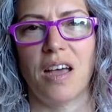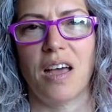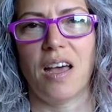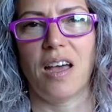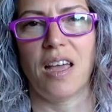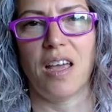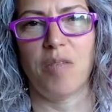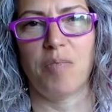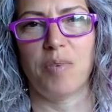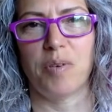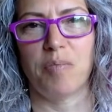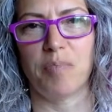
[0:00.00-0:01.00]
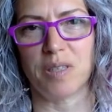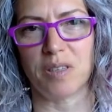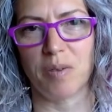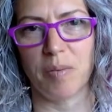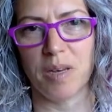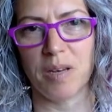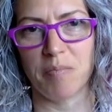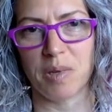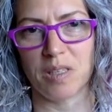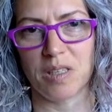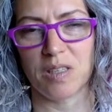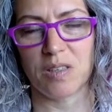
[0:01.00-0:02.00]
I help busy women and
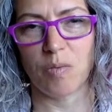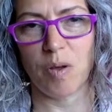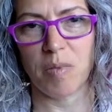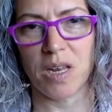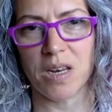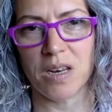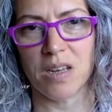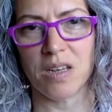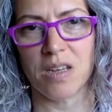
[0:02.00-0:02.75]
business women